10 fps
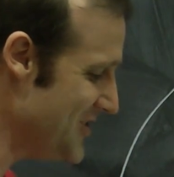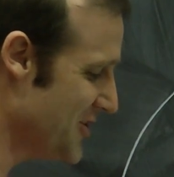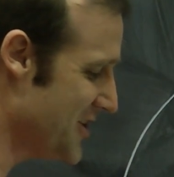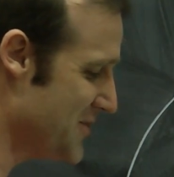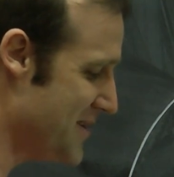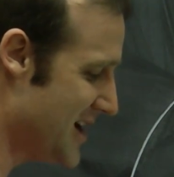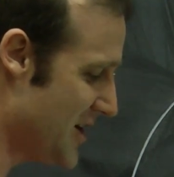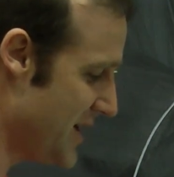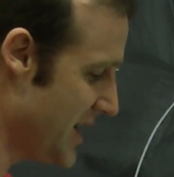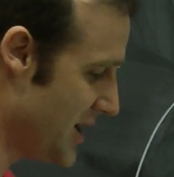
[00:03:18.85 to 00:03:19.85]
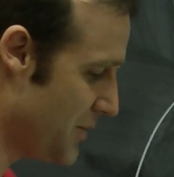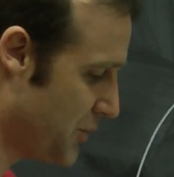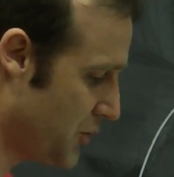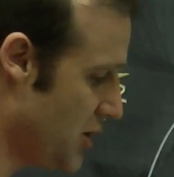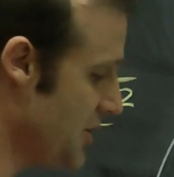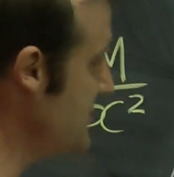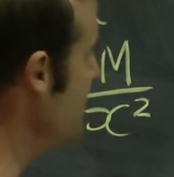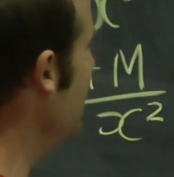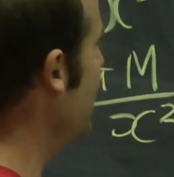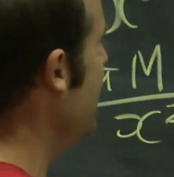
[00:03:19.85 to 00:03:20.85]
you're gonna be going
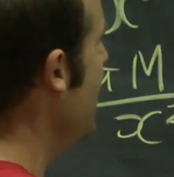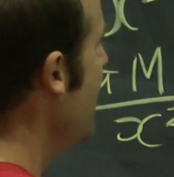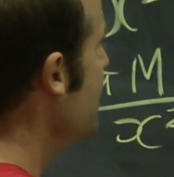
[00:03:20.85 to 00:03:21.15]
approximately